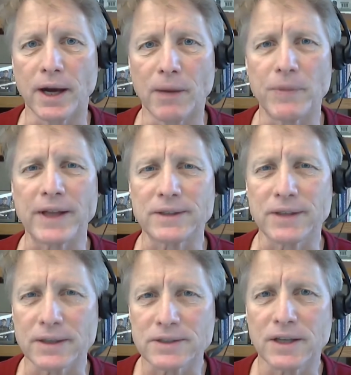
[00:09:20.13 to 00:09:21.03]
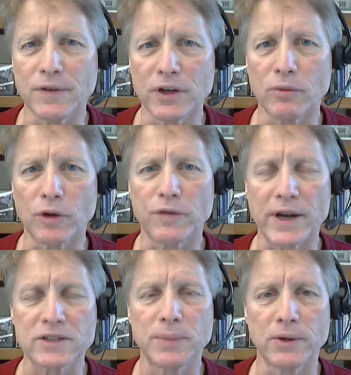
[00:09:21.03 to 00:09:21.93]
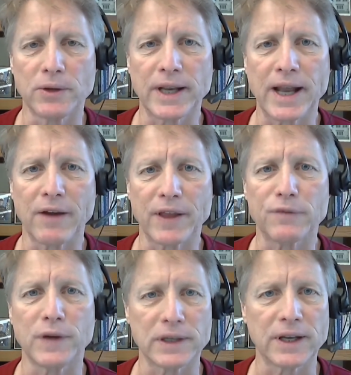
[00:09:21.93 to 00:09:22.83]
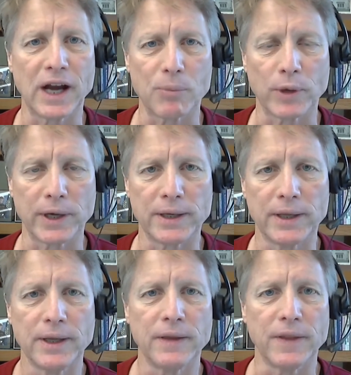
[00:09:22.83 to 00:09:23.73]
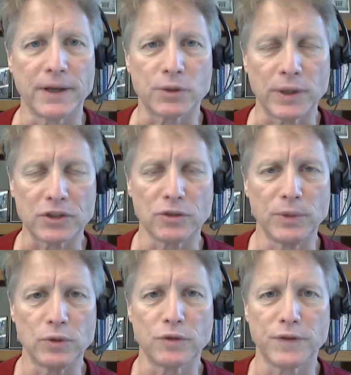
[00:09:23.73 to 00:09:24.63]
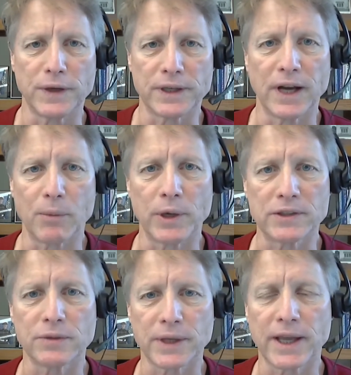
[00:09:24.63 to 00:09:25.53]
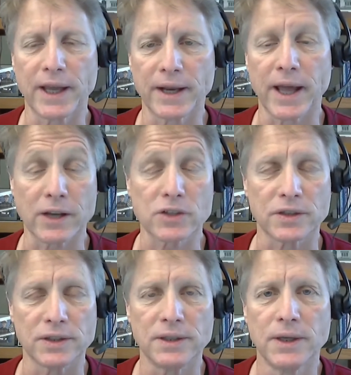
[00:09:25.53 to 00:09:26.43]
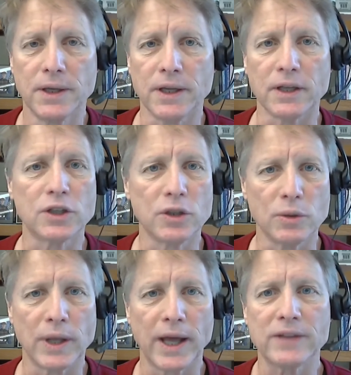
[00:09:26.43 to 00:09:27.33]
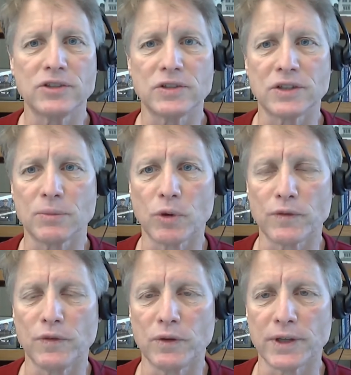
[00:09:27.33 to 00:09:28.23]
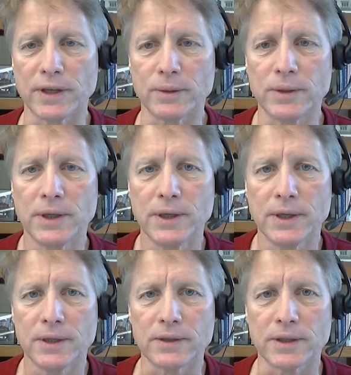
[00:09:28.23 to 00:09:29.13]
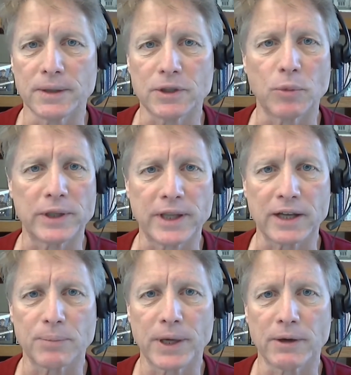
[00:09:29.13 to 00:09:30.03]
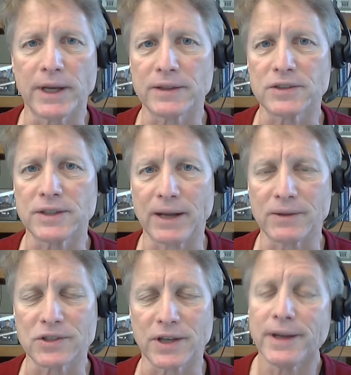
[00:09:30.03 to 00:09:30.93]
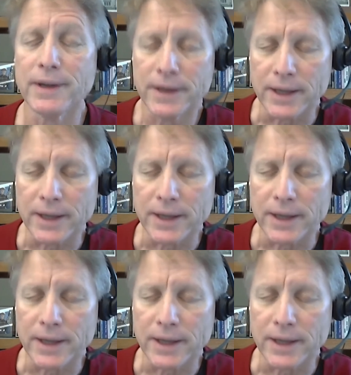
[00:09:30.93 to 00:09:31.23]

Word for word: Um, that does give a little more flexibility in how that fund can operate than a traditional mutual fund can operate. So it can actually include hedges in the portfolio to, to protect better against the downside.